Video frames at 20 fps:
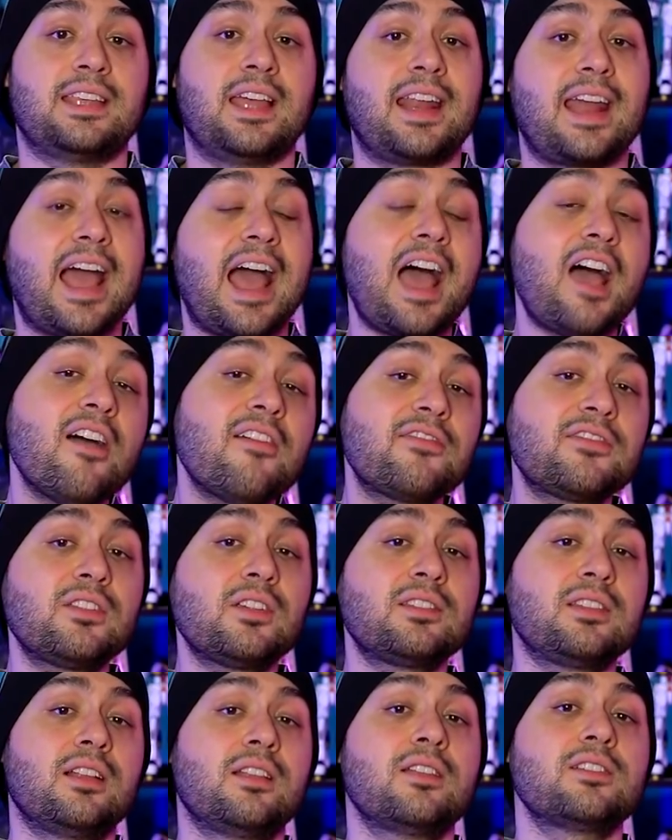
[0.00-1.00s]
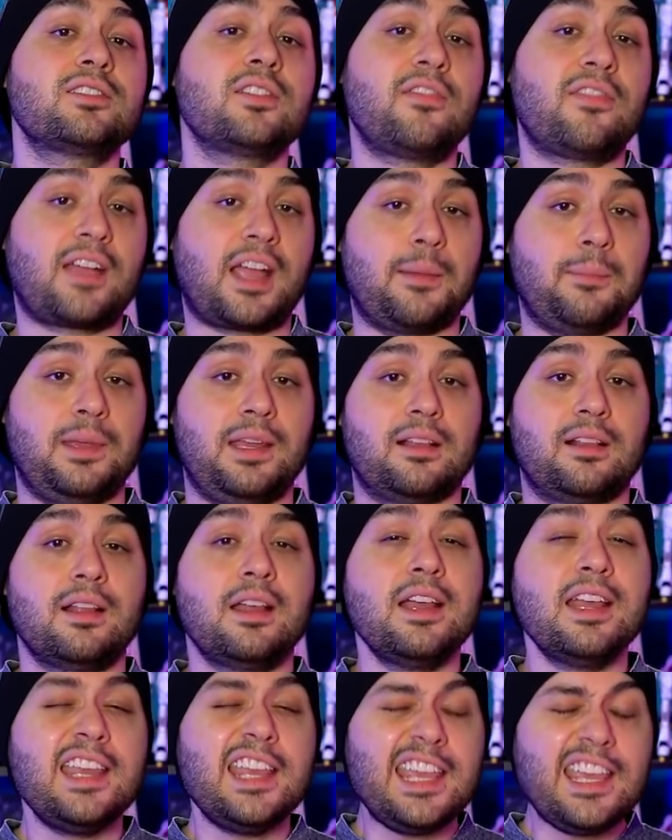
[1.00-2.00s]
that after the loss of Camille,
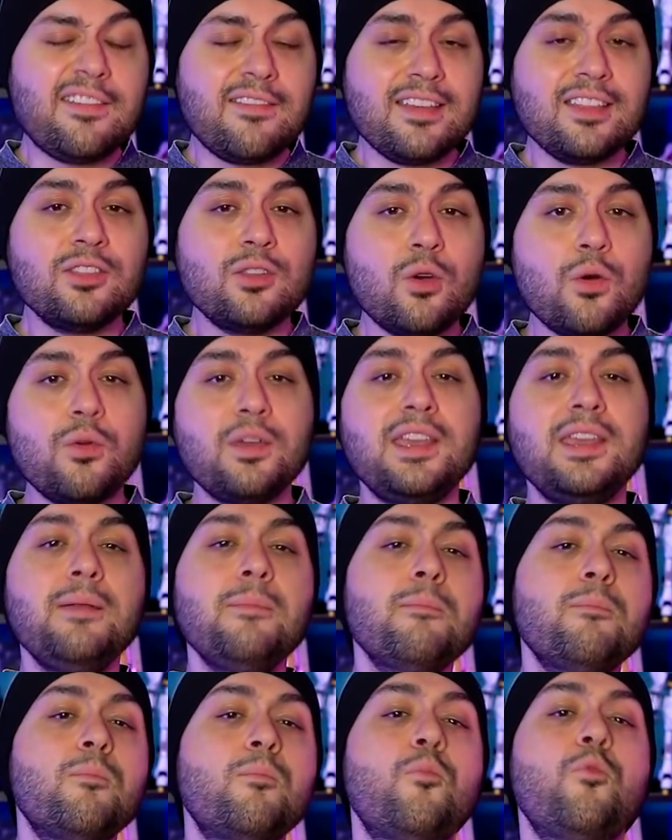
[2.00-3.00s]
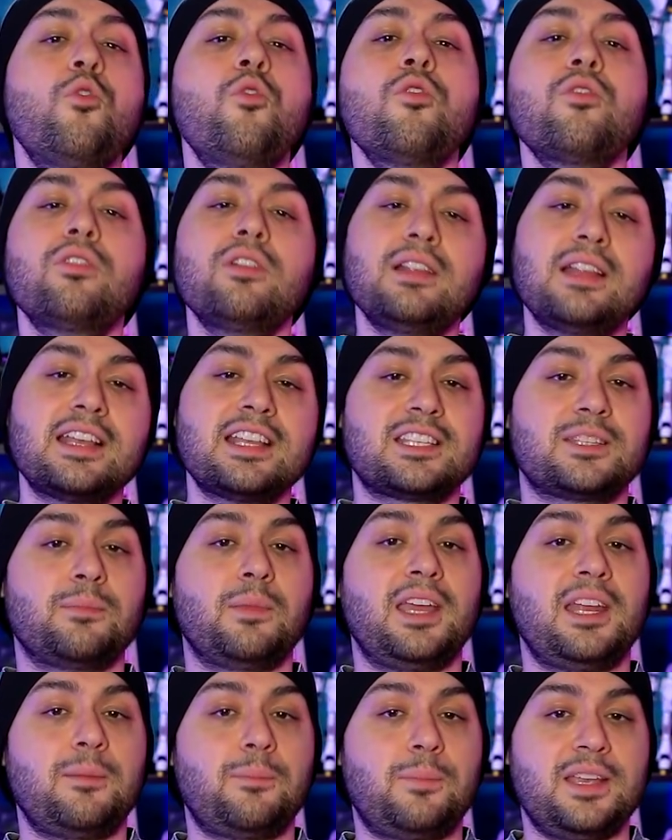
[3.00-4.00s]
even though he more or less
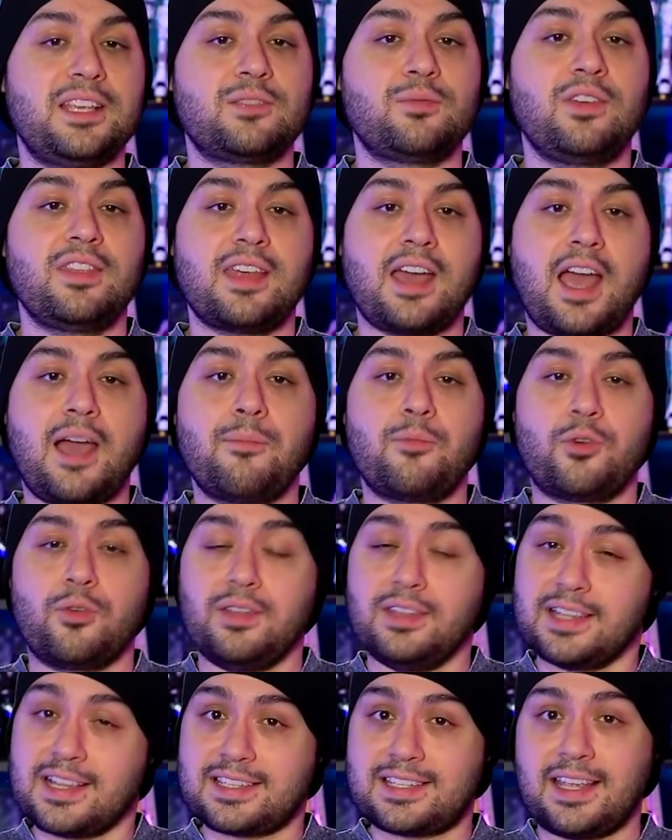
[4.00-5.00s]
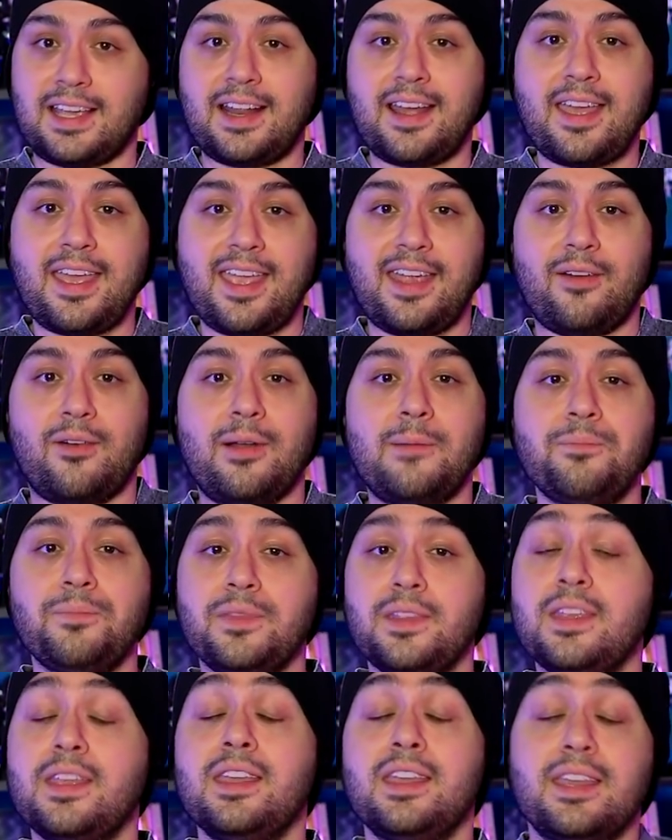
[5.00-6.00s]
made peace with Amuro in the Zeta era,
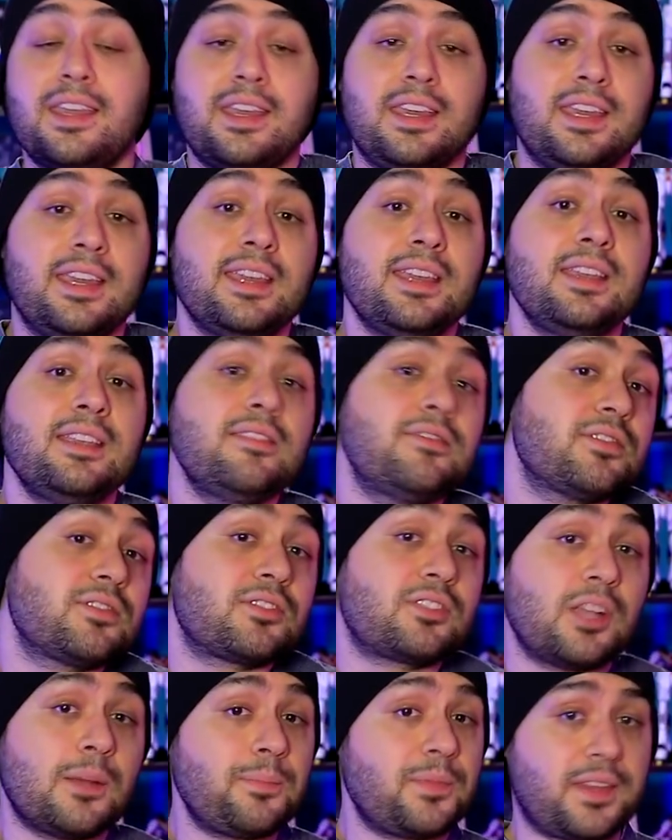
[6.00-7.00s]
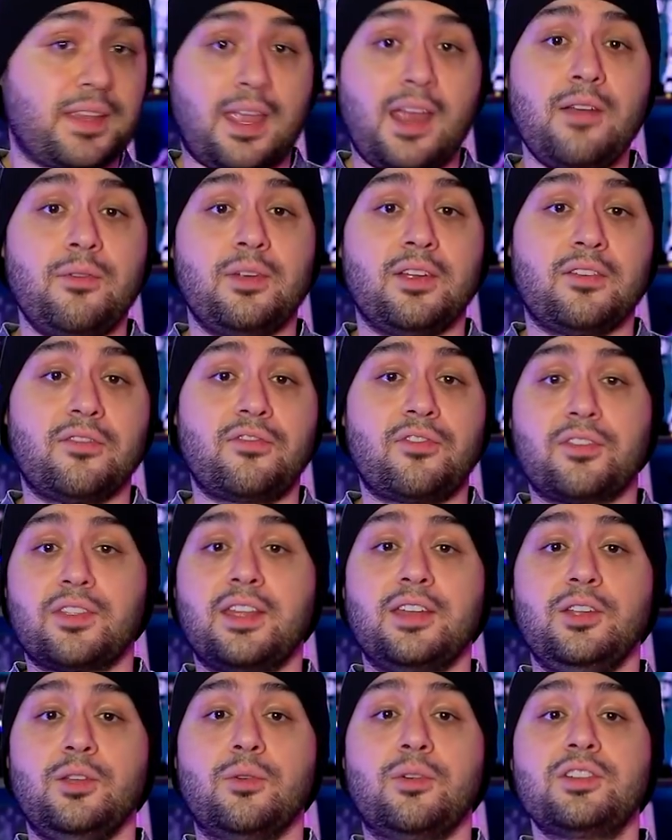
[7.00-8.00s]
he stopped caring for
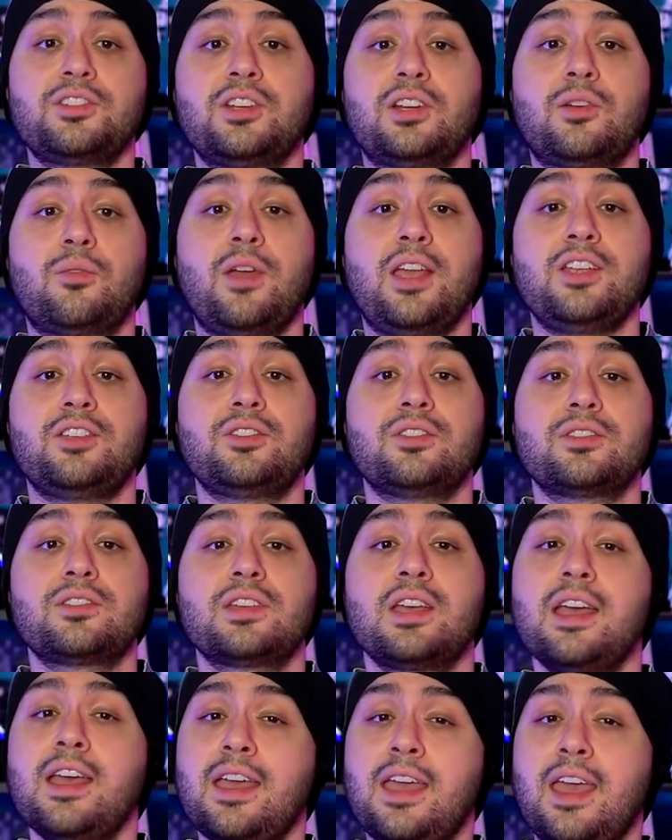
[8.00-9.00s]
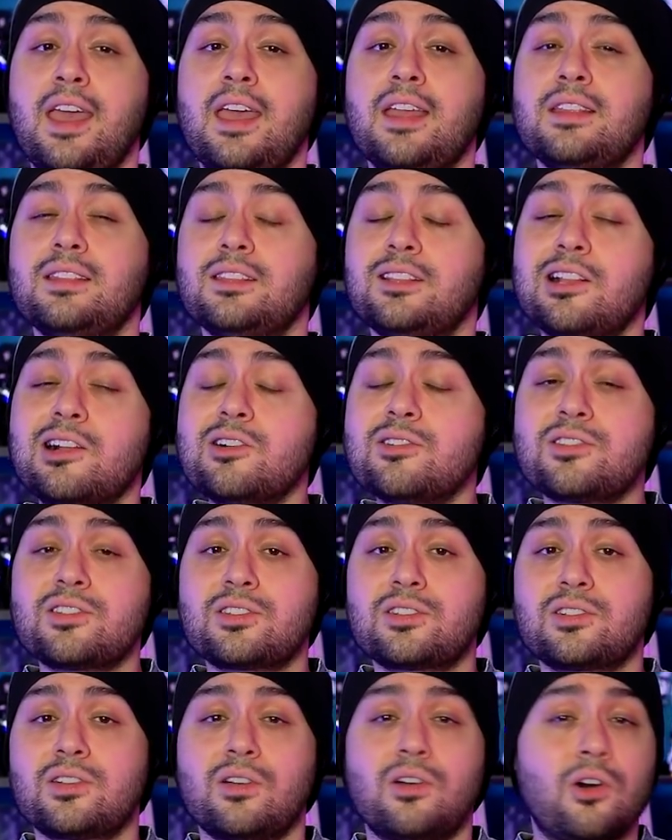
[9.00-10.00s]
the newer generations and
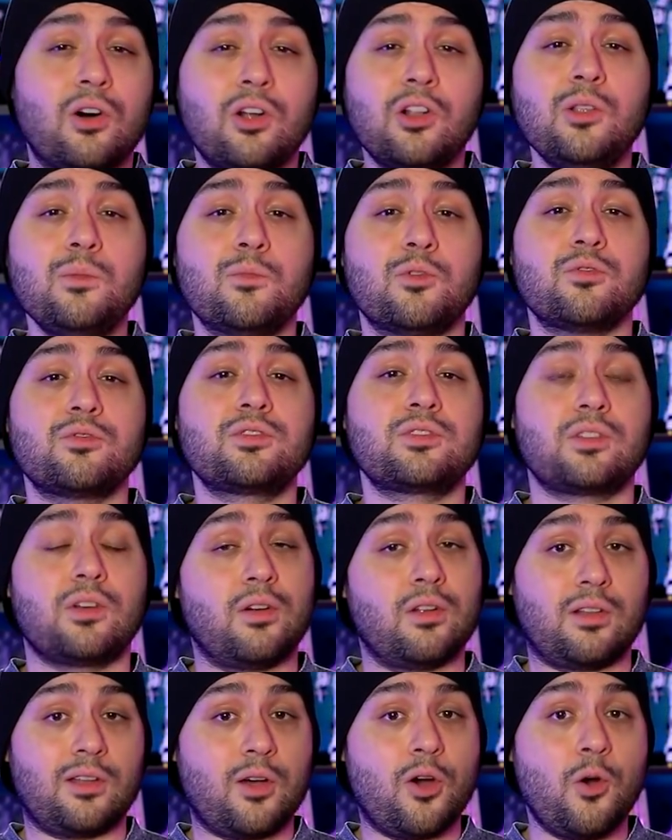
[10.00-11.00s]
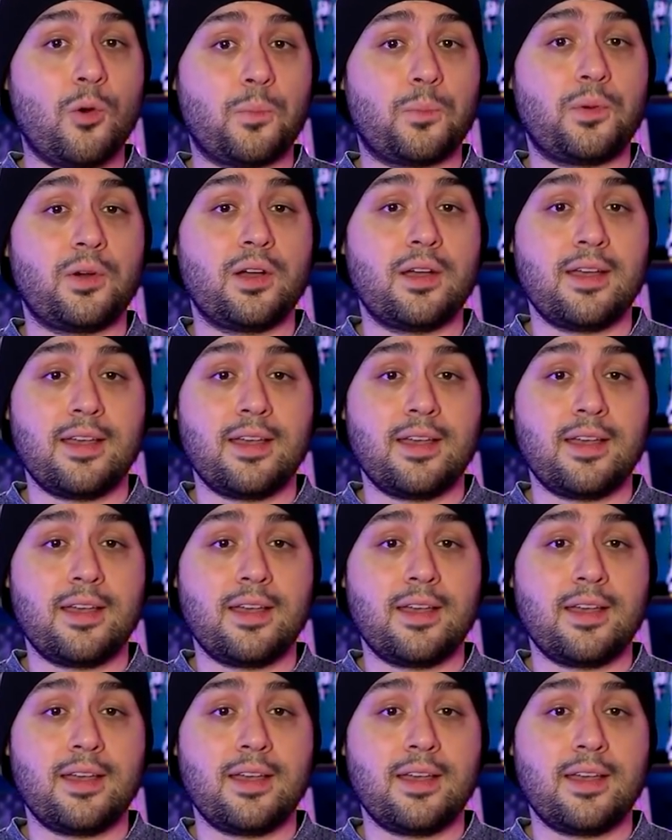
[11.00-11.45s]
lost almost all hope.